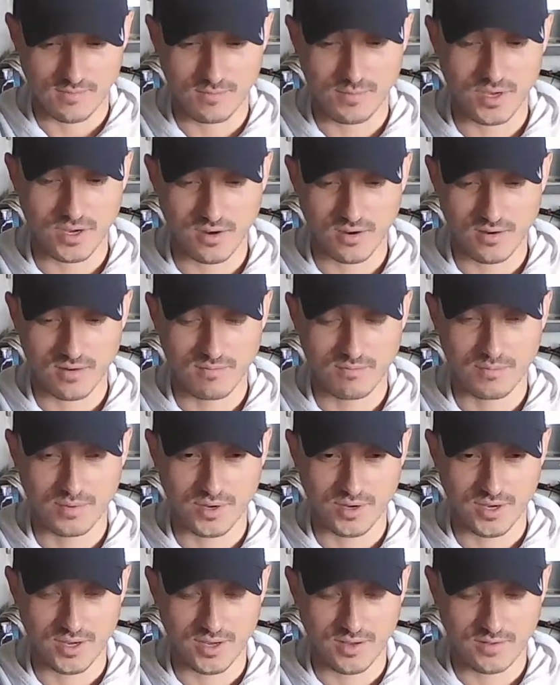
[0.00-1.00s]
bigger,
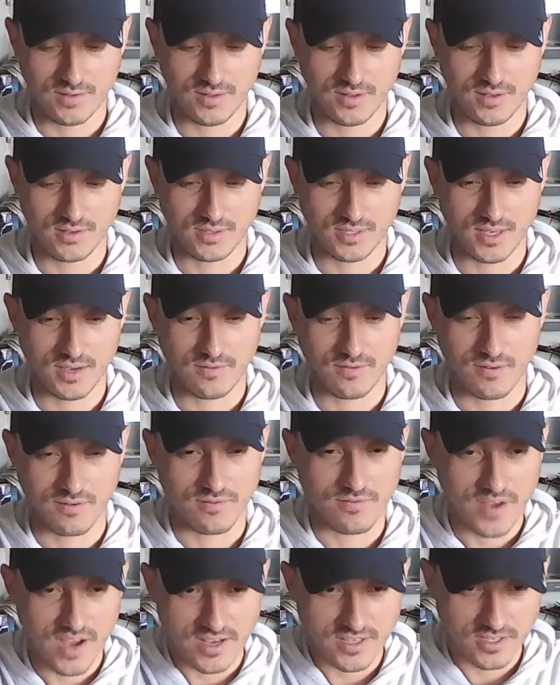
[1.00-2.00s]
but say for
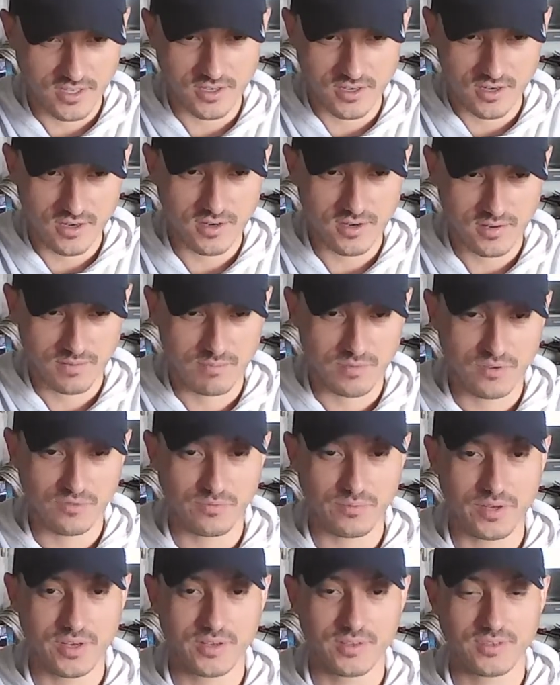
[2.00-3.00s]
faster
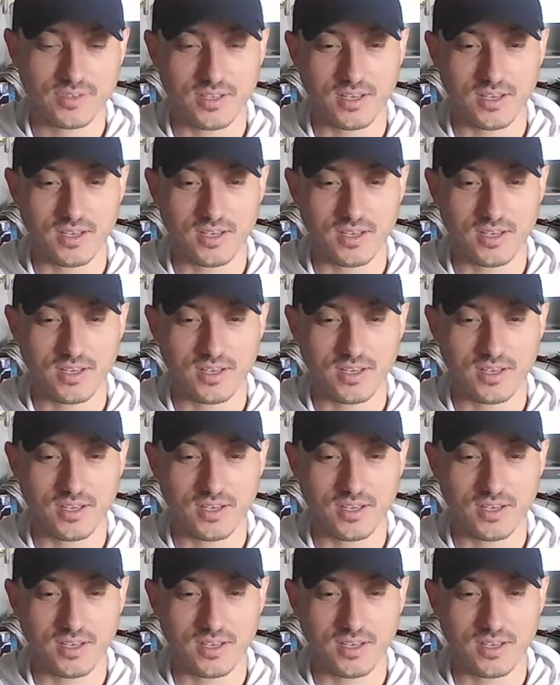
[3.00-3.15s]
movement,